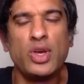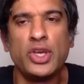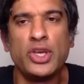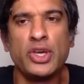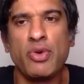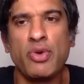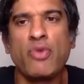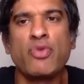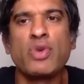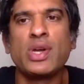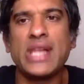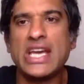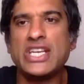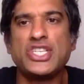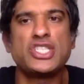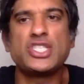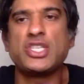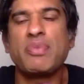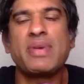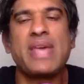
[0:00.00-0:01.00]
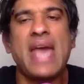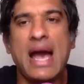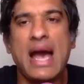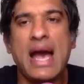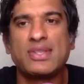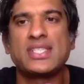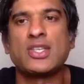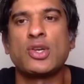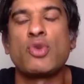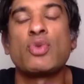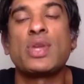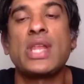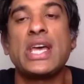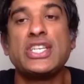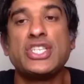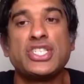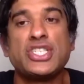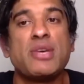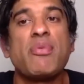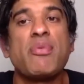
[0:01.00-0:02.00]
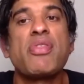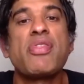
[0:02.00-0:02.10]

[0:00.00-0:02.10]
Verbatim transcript: You're a relationship counselor, a relationship